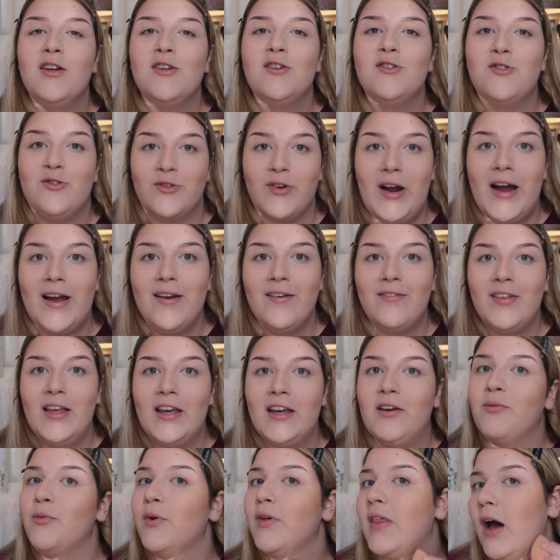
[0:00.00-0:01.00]
drive,
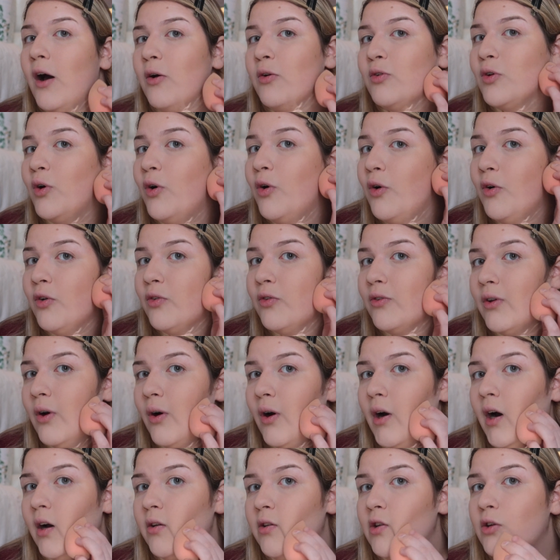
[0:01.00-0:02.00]
like without tolls. So,
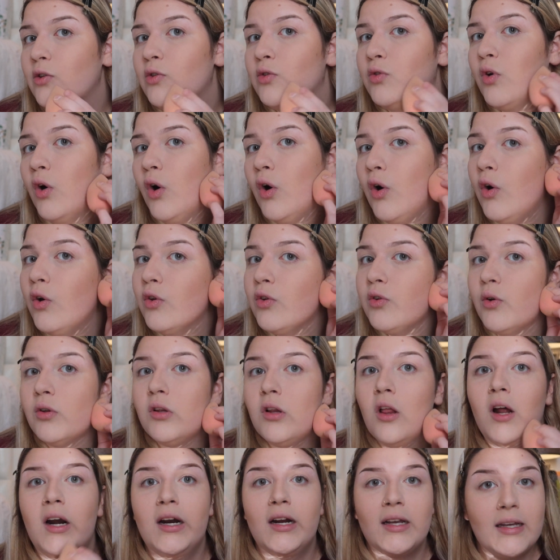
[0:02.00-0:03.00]
I have to use tolls. So, it's
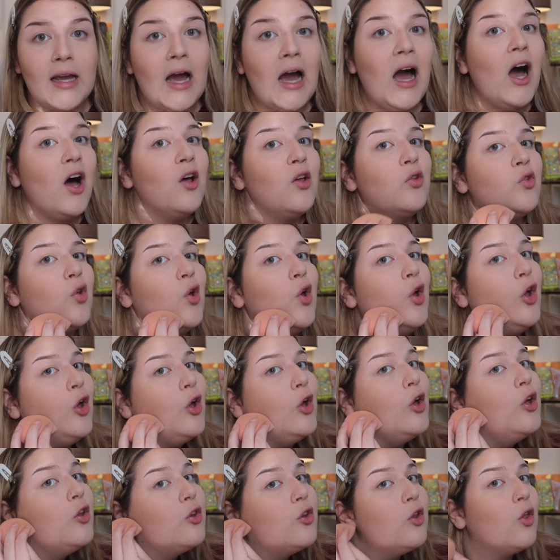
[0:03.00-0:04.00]
a lot of gas.
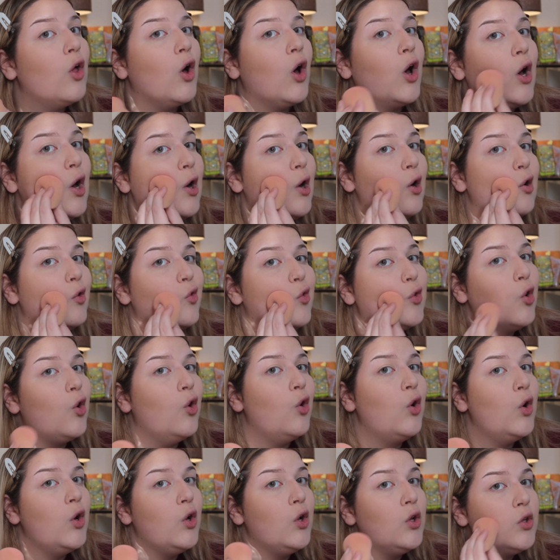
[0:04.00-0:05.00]
It's a lot of
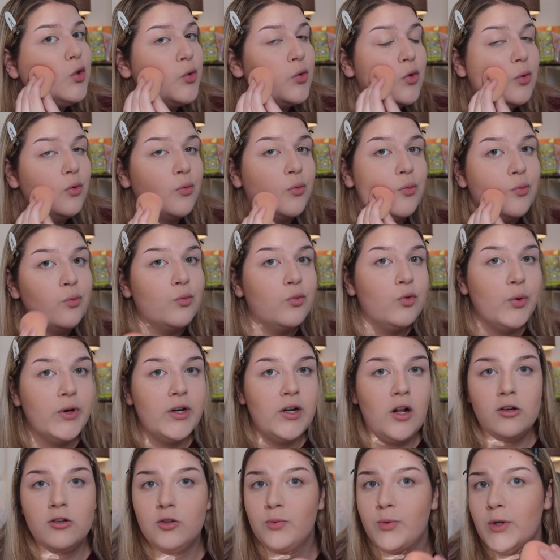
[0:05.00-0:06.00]
tolls,
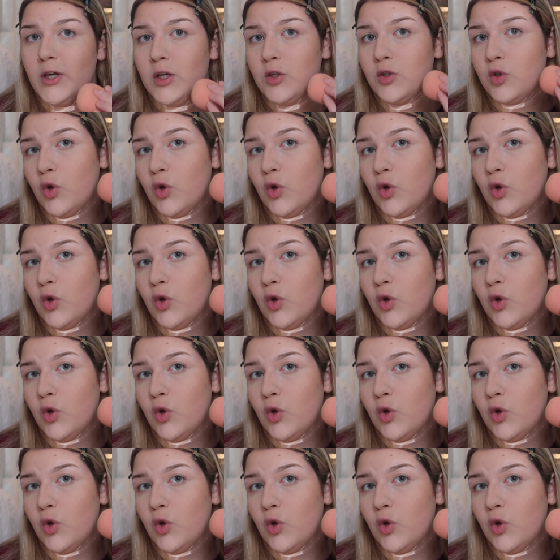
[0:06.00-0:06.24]
$20 a week in